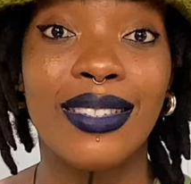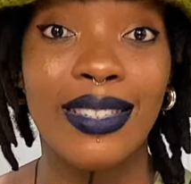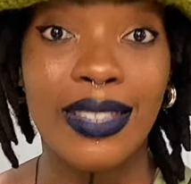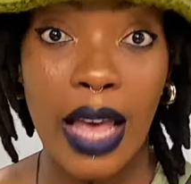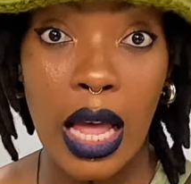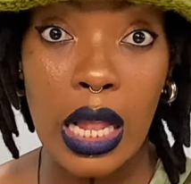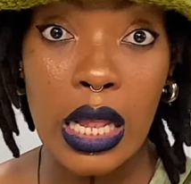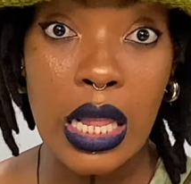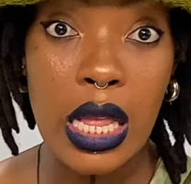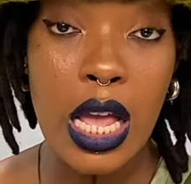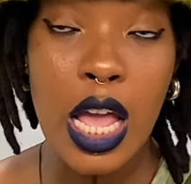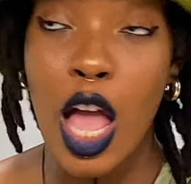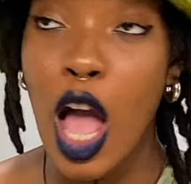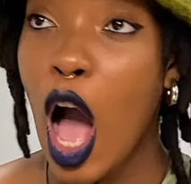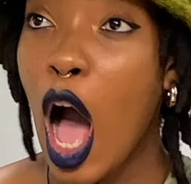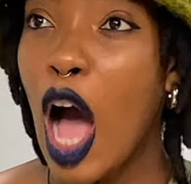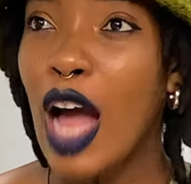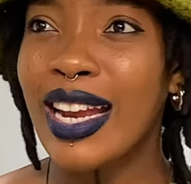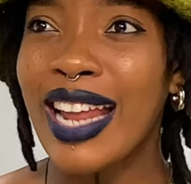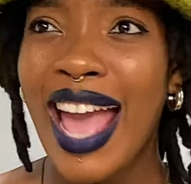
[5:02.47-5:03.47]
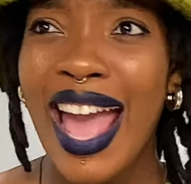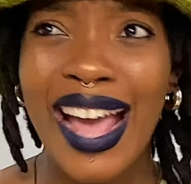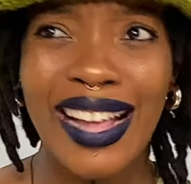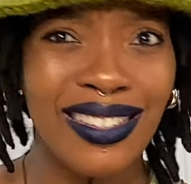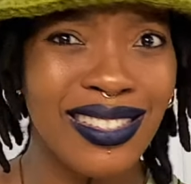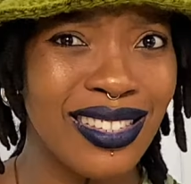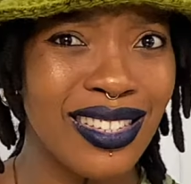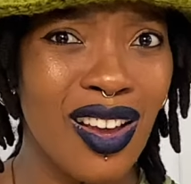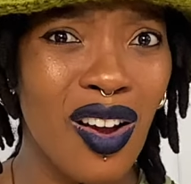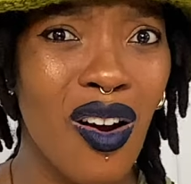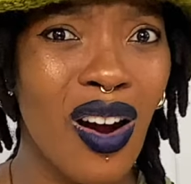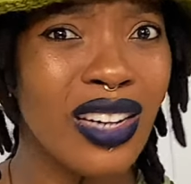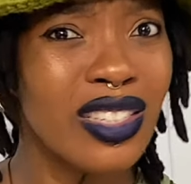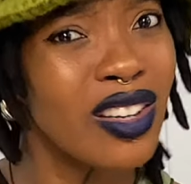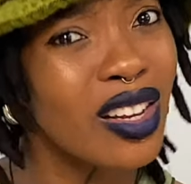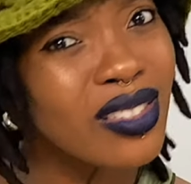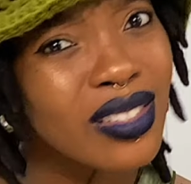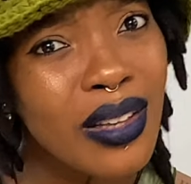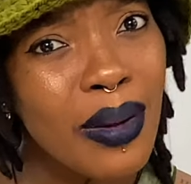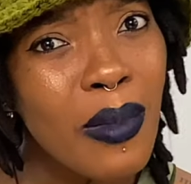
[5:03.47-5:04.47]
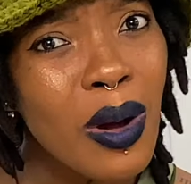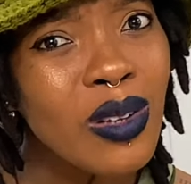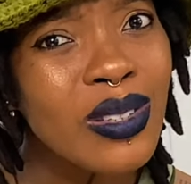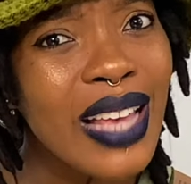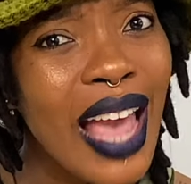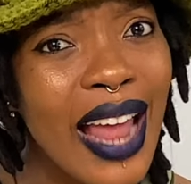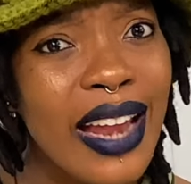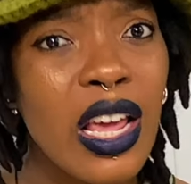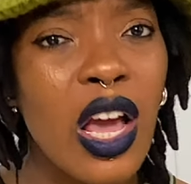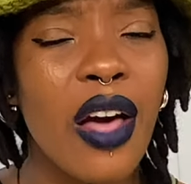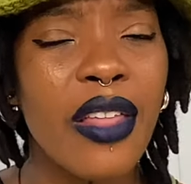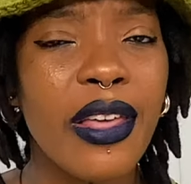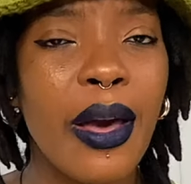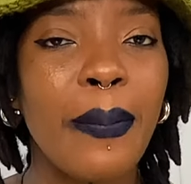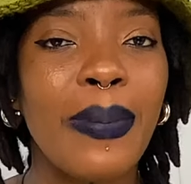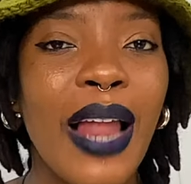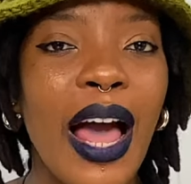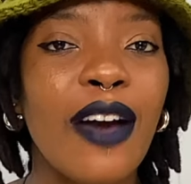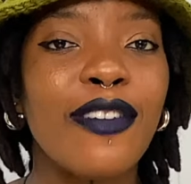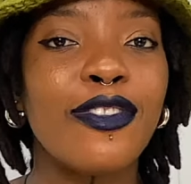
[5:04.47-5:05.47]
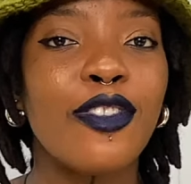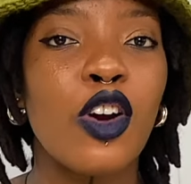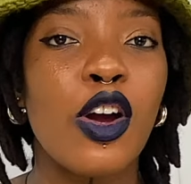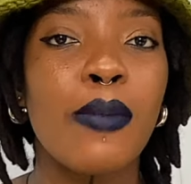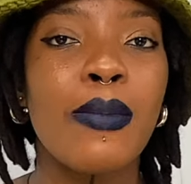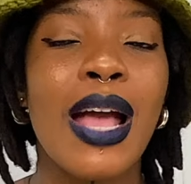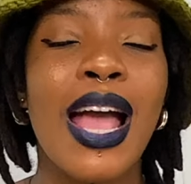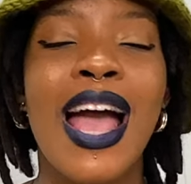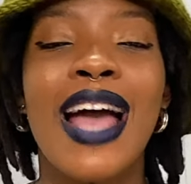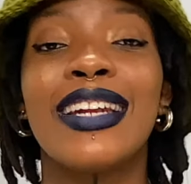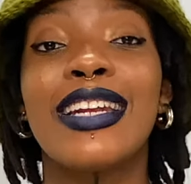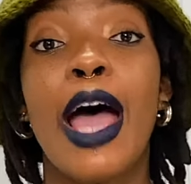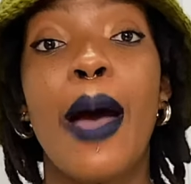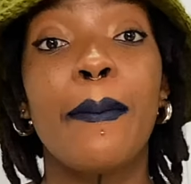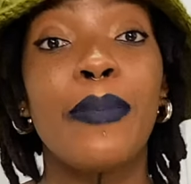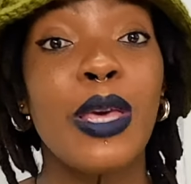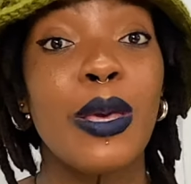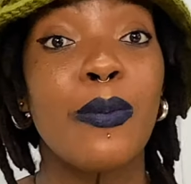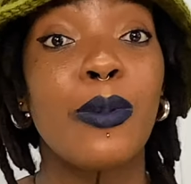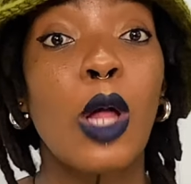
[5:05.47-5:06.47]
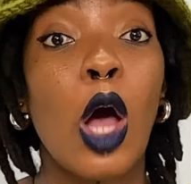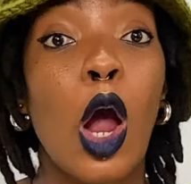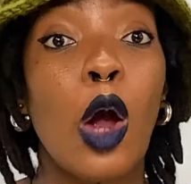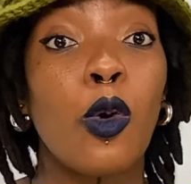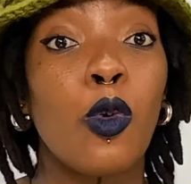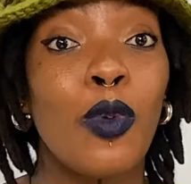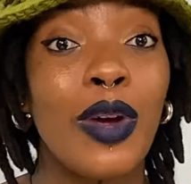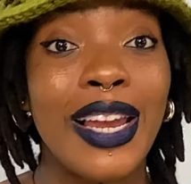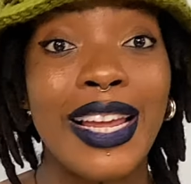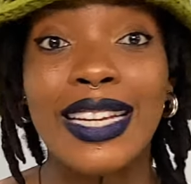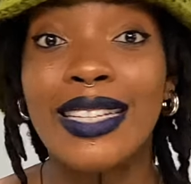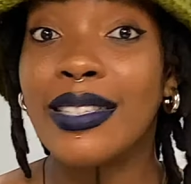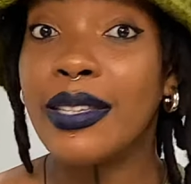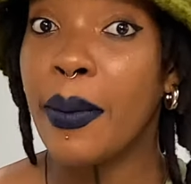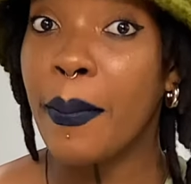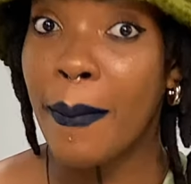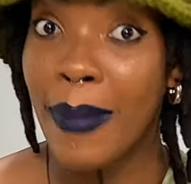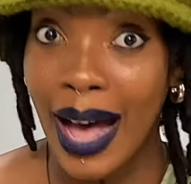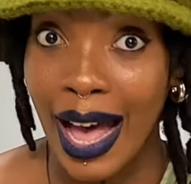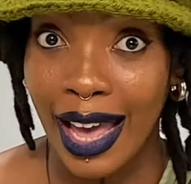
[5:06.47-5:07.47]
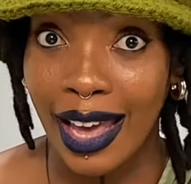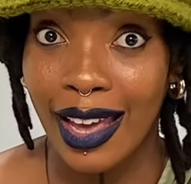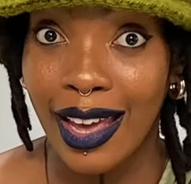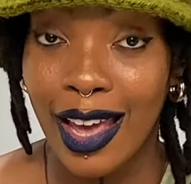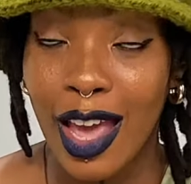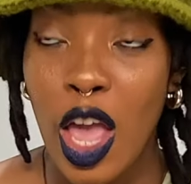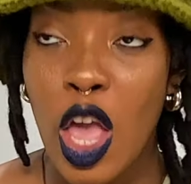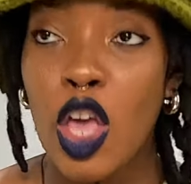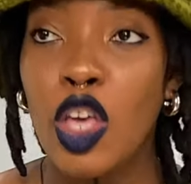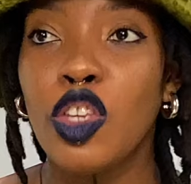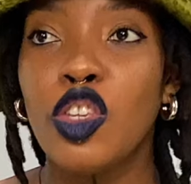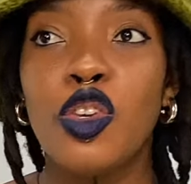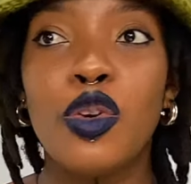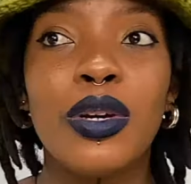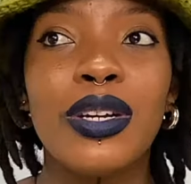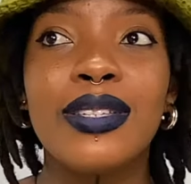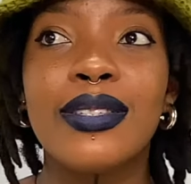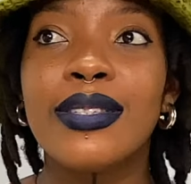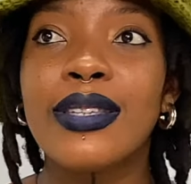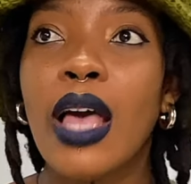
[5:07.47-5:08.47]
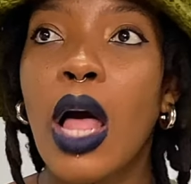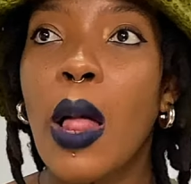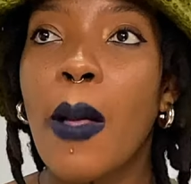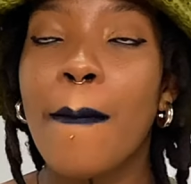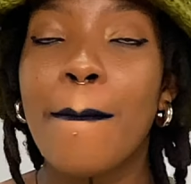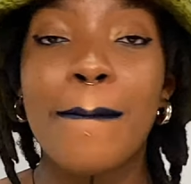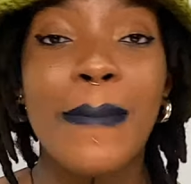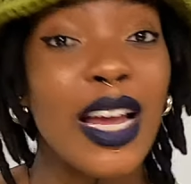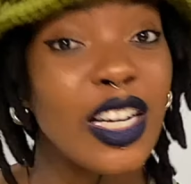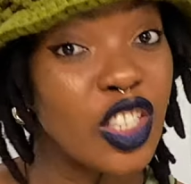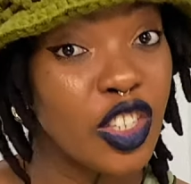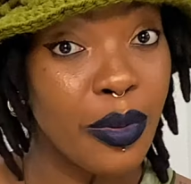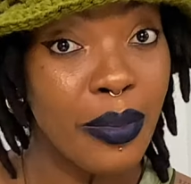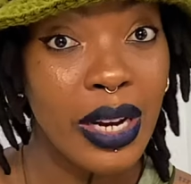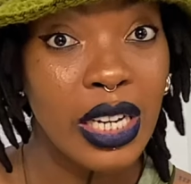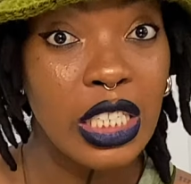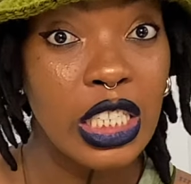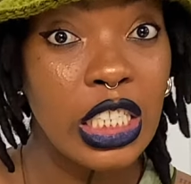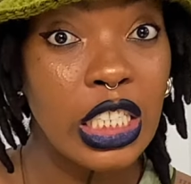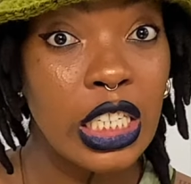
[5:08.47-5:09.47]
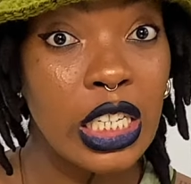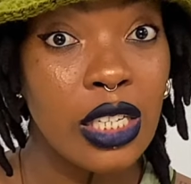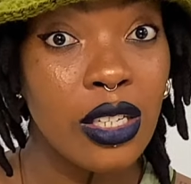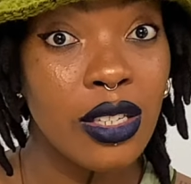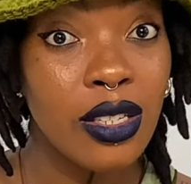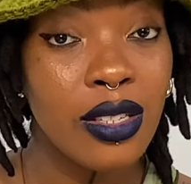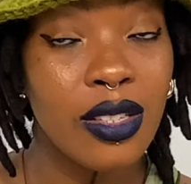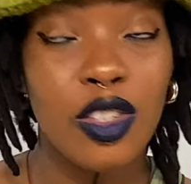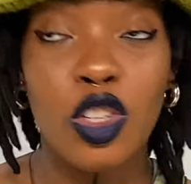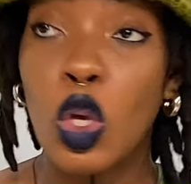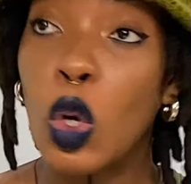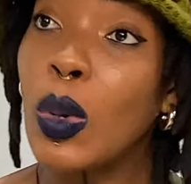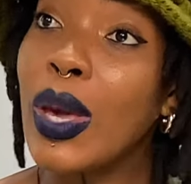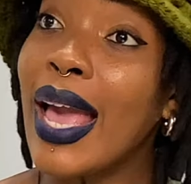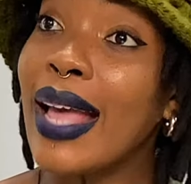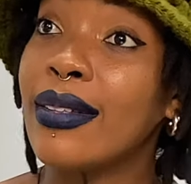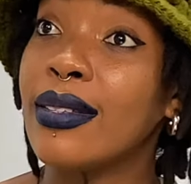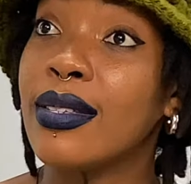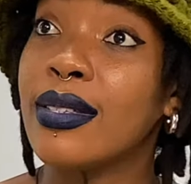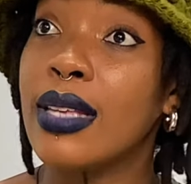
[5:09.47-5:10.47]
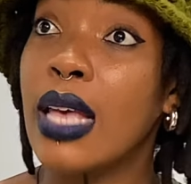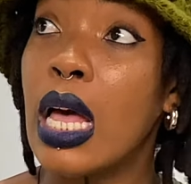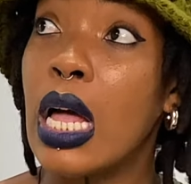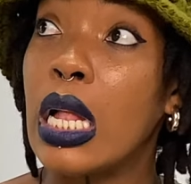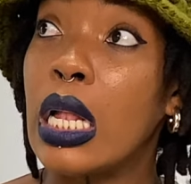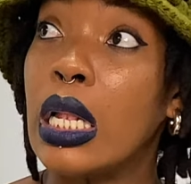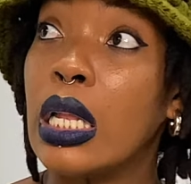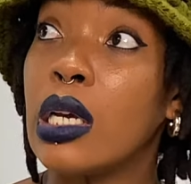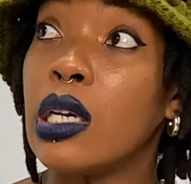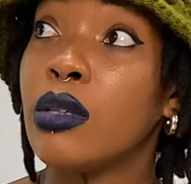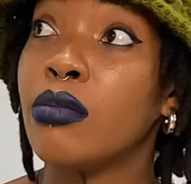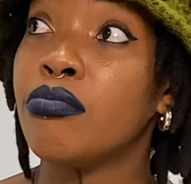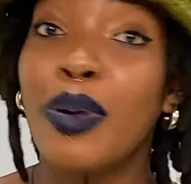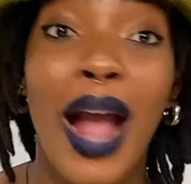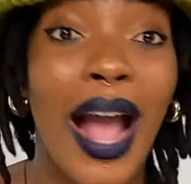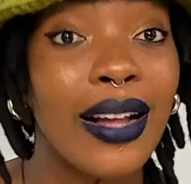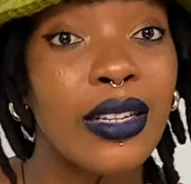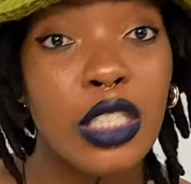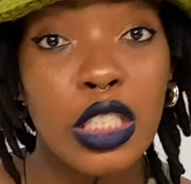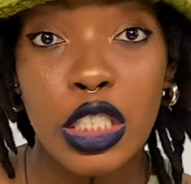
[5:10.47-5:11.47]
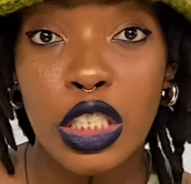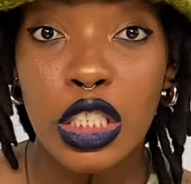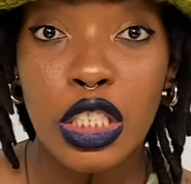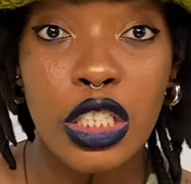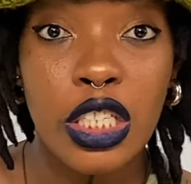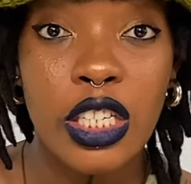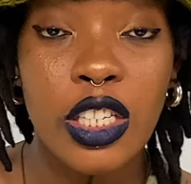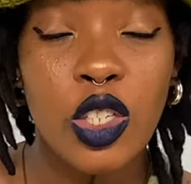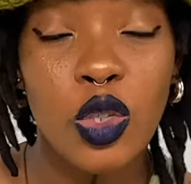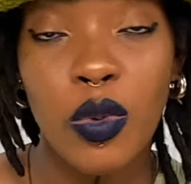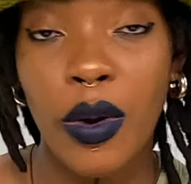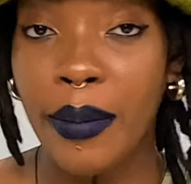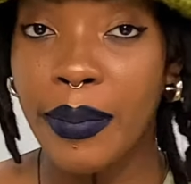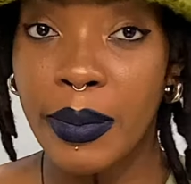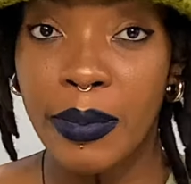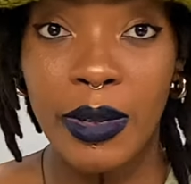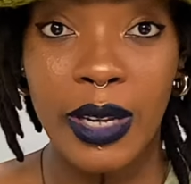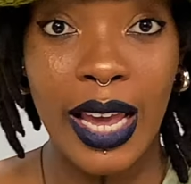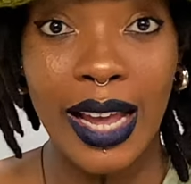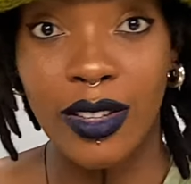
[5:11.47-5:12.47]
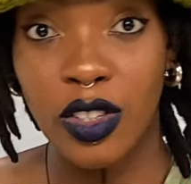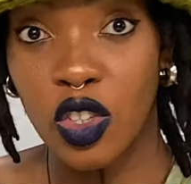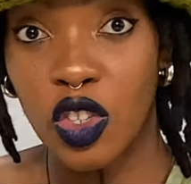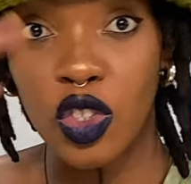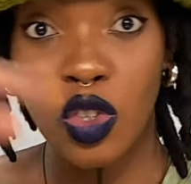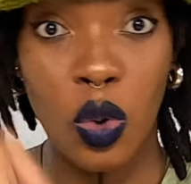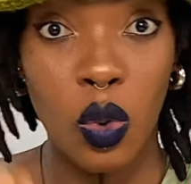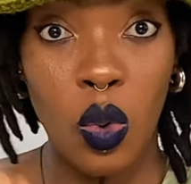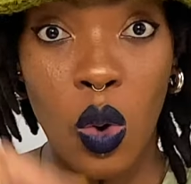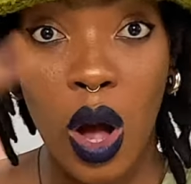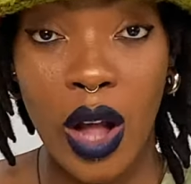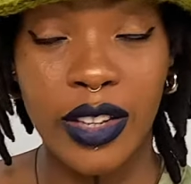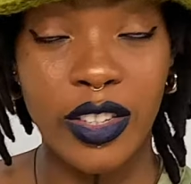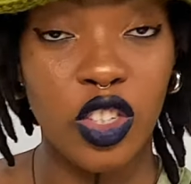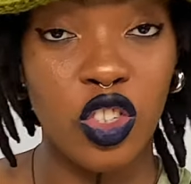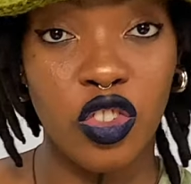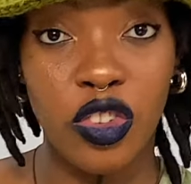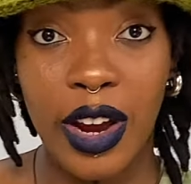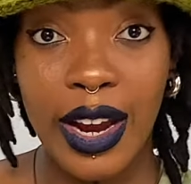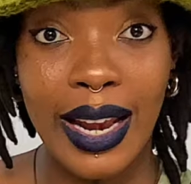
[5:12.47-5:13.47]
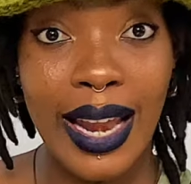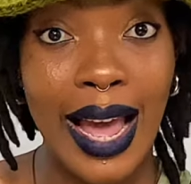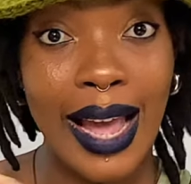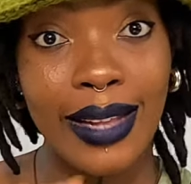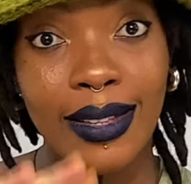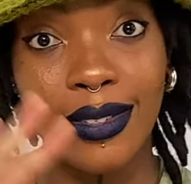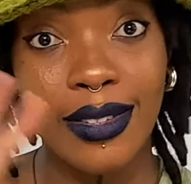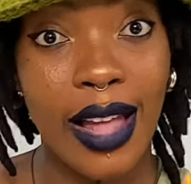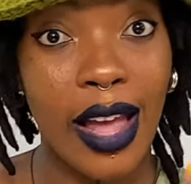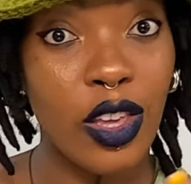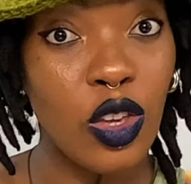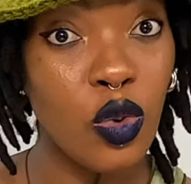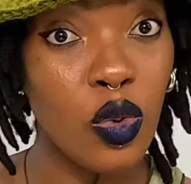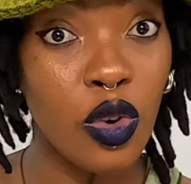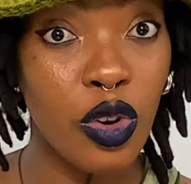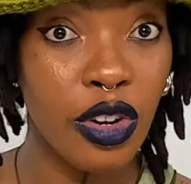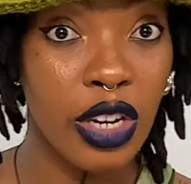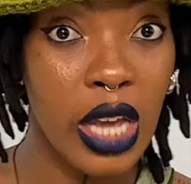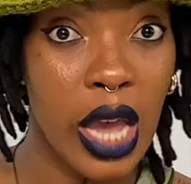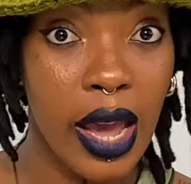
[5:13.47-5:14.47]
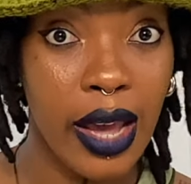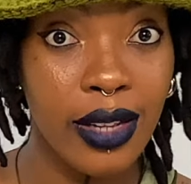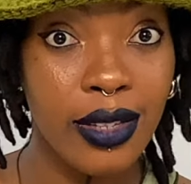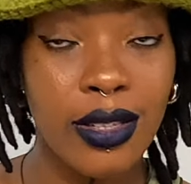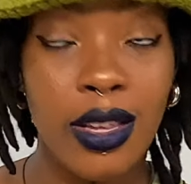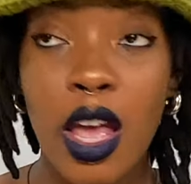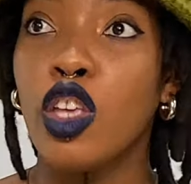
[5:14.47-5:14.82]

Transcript: sell on Etsy or just about any other platform that people are willing to buy. You could sell measurement sheets. You can sell practice sheets where people can sew on straight lines that you create.